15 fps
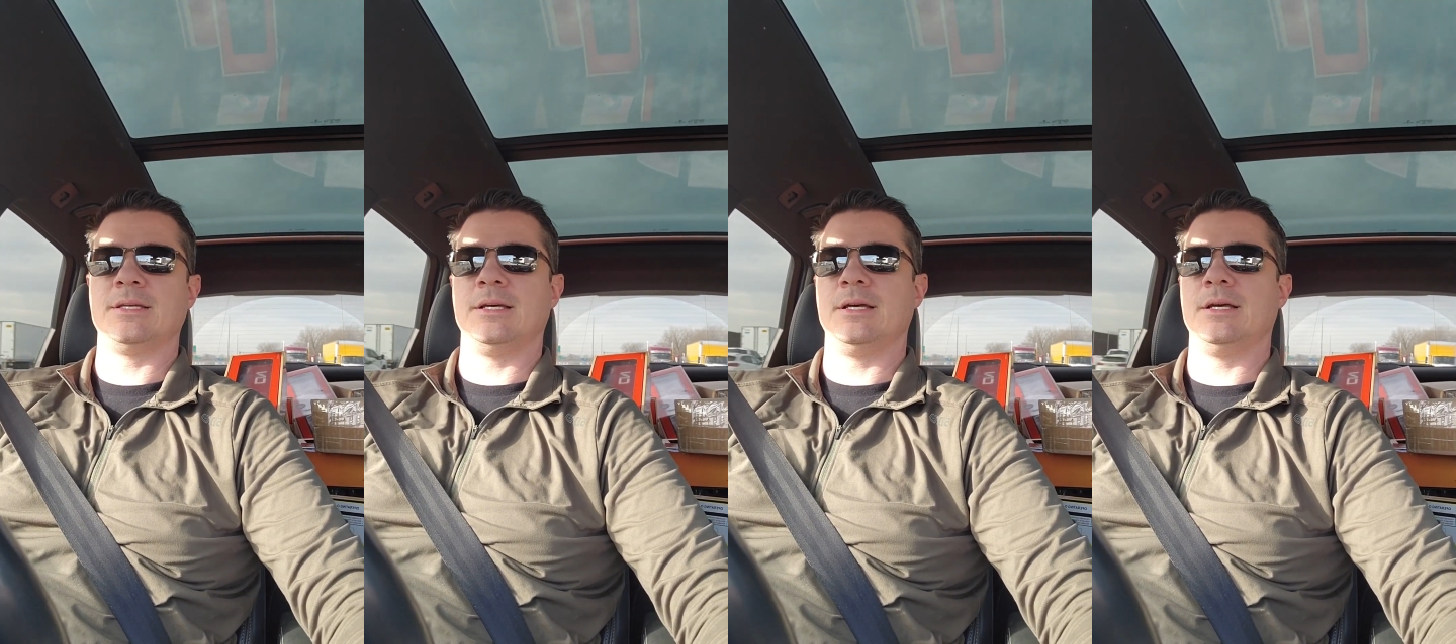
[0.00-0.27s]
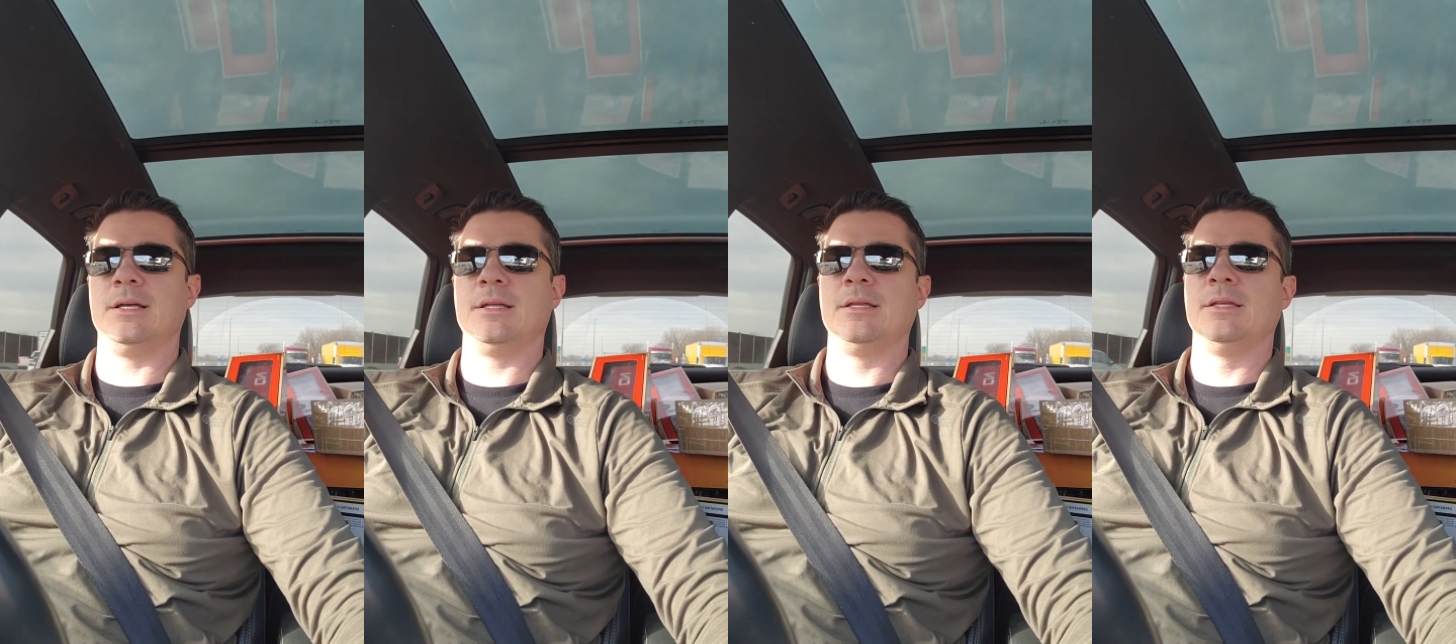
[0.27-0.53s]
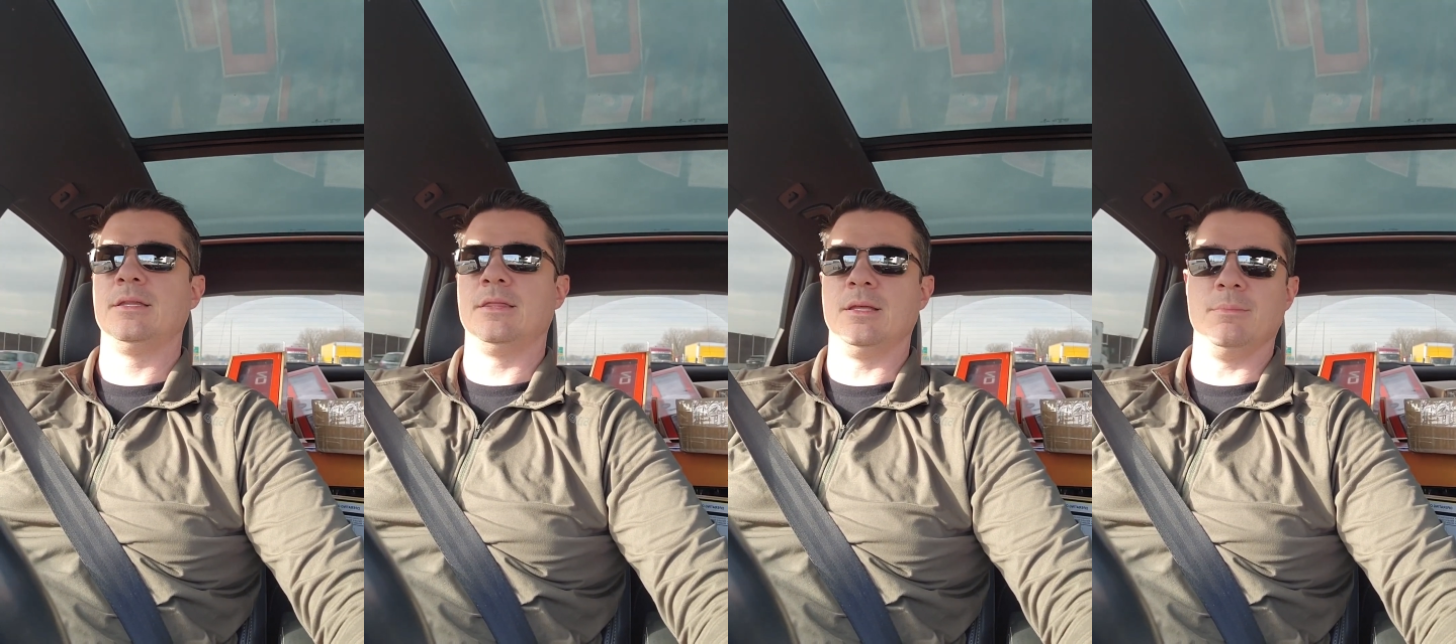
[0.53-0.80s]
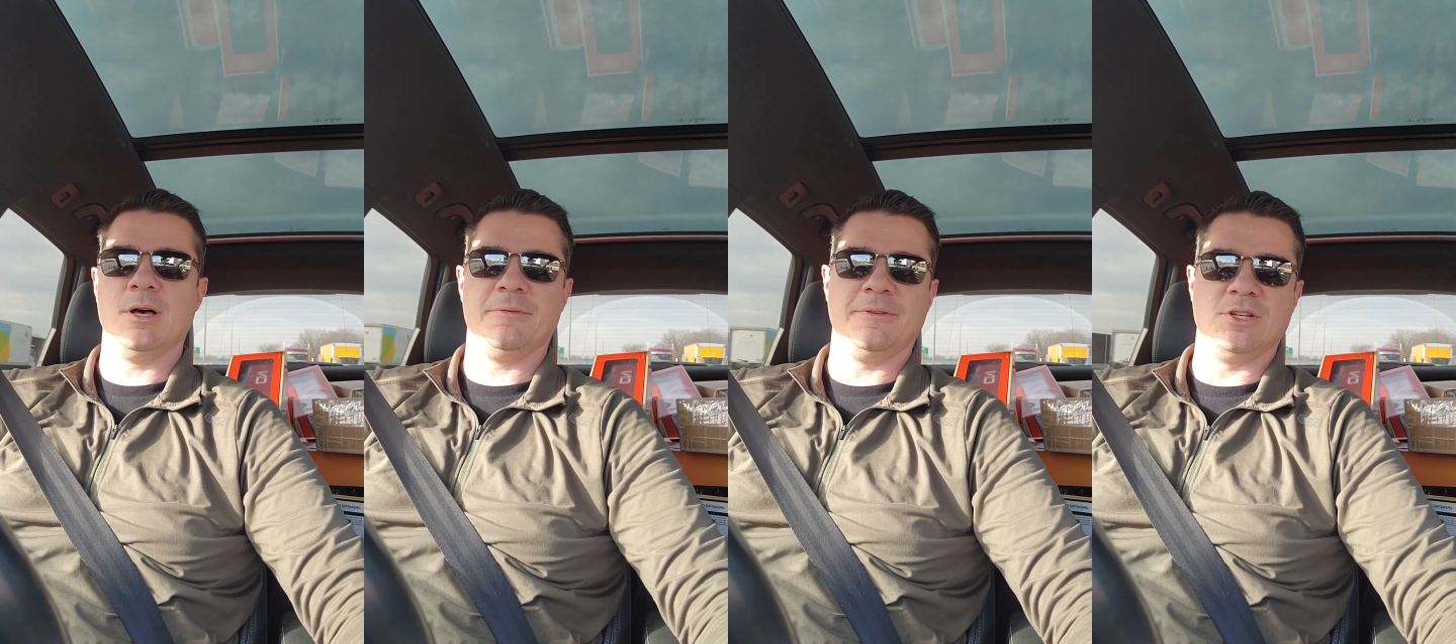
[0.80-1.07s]
the
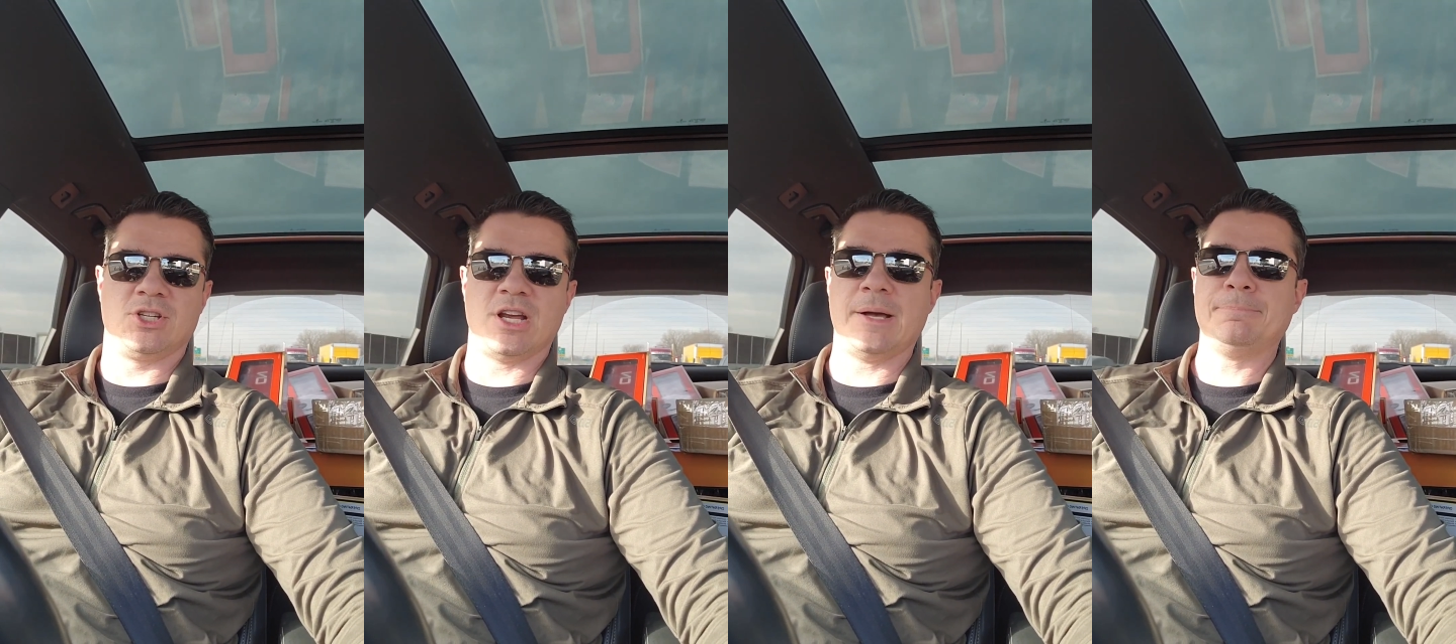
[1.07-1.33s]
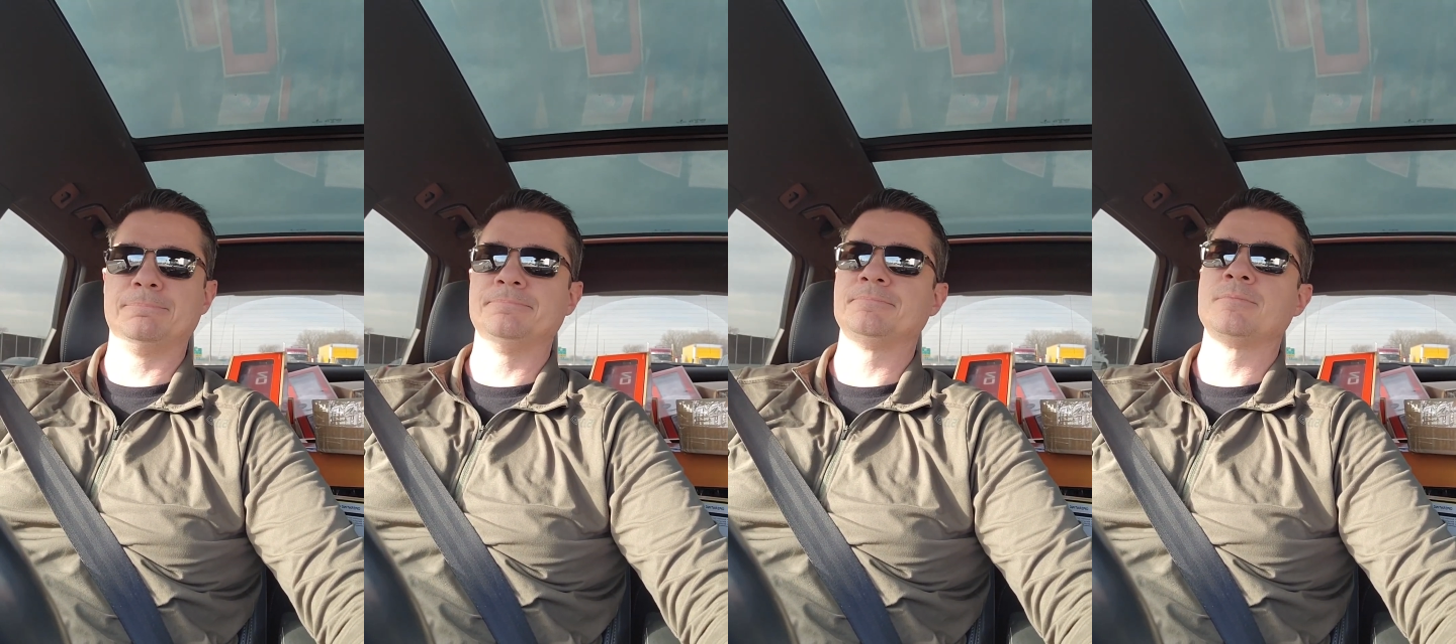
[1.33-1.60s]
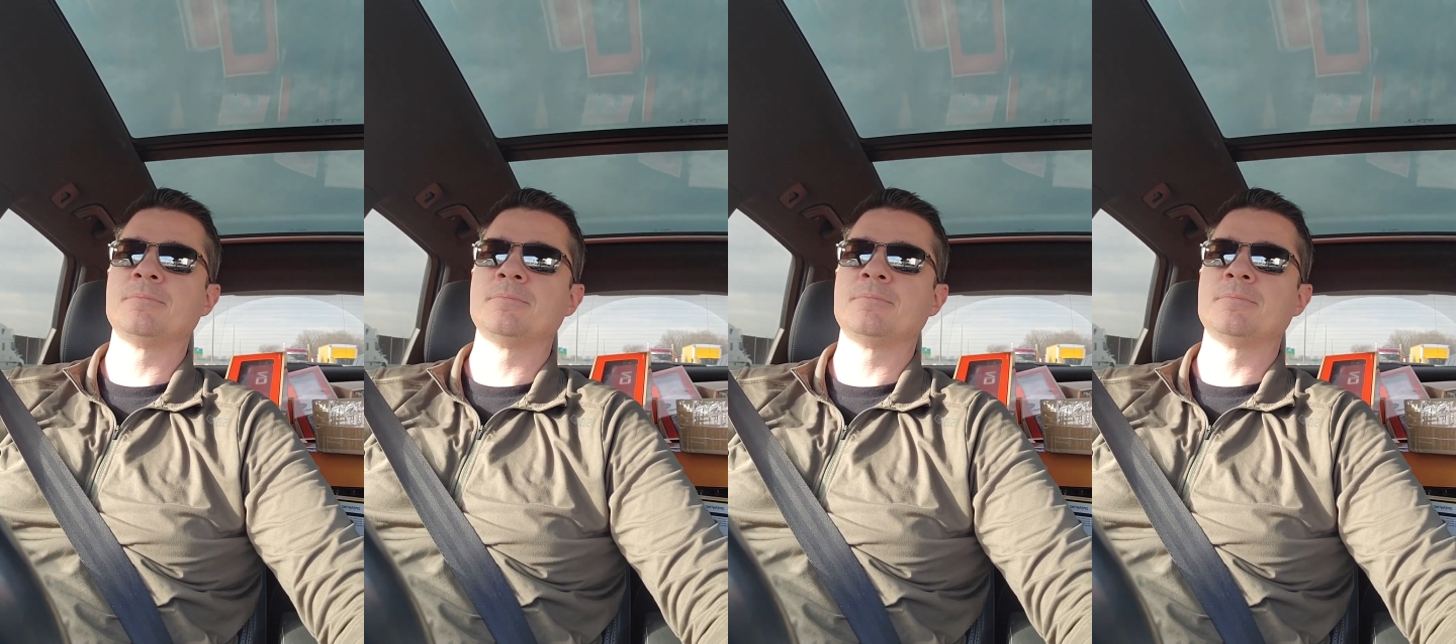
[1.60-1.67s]
Muffin shop.